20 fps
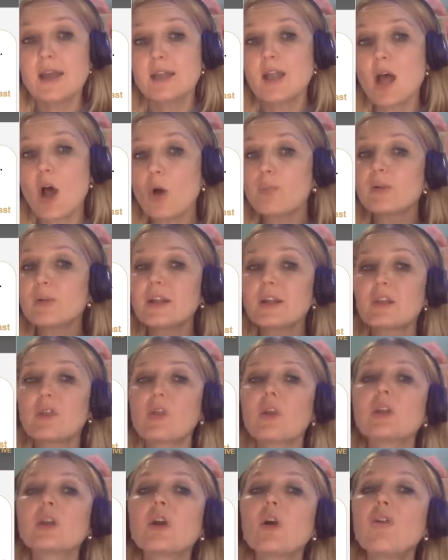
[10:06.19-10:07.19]
Now please
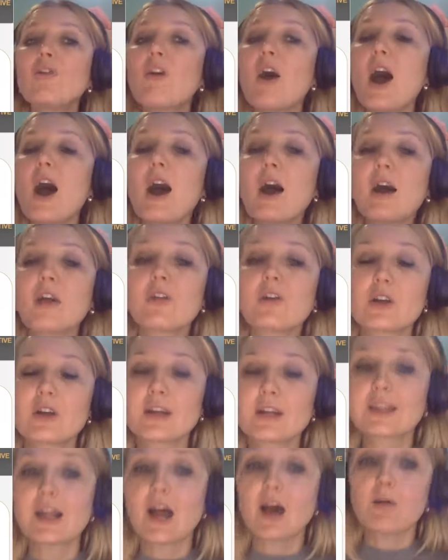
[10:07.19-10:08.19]
think of other
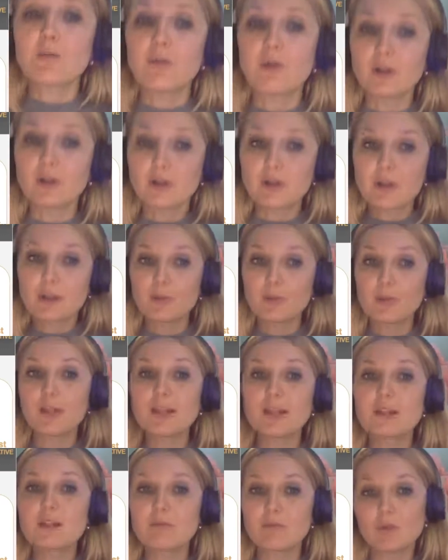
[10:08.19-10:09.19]
examples,
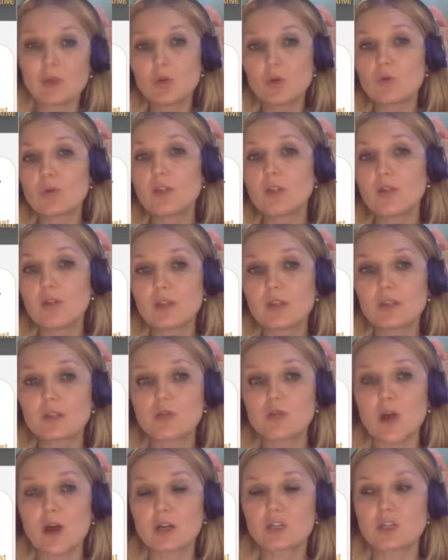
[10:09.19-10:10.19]
please using these
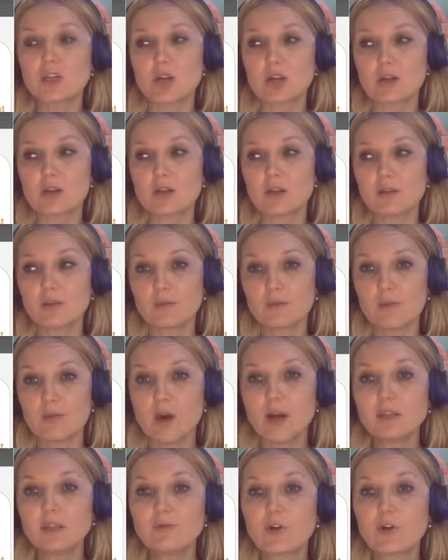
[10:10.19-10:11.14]
structures, right?